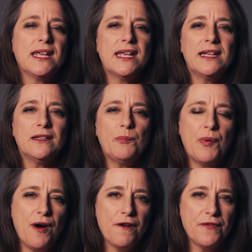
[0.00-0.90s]
in the
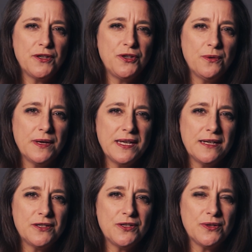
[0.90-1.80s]
path that you are here
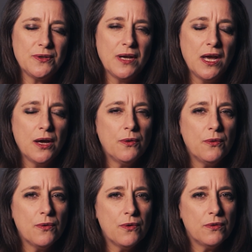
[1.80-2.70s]
to do?
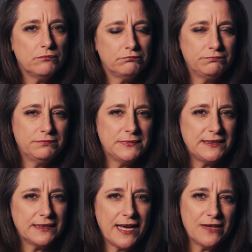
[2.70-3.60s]
Or is
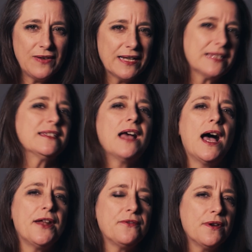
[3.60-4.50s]
it kind of like a
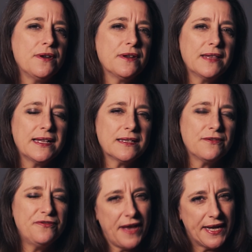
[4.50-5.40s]
side road that's
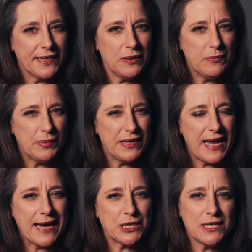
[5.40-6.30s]
fun, but
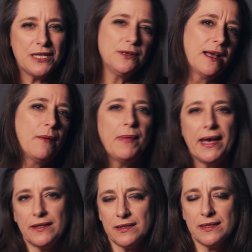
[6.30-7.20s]
actually you come
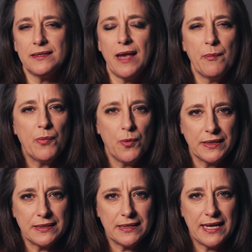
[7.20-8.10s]
back to the same
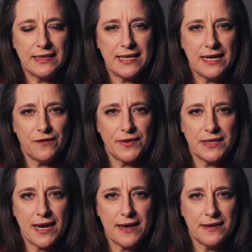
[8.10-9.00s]
point at the end of the
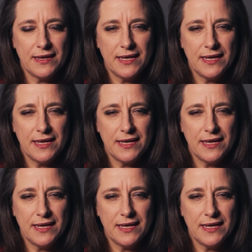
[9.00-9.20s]
day?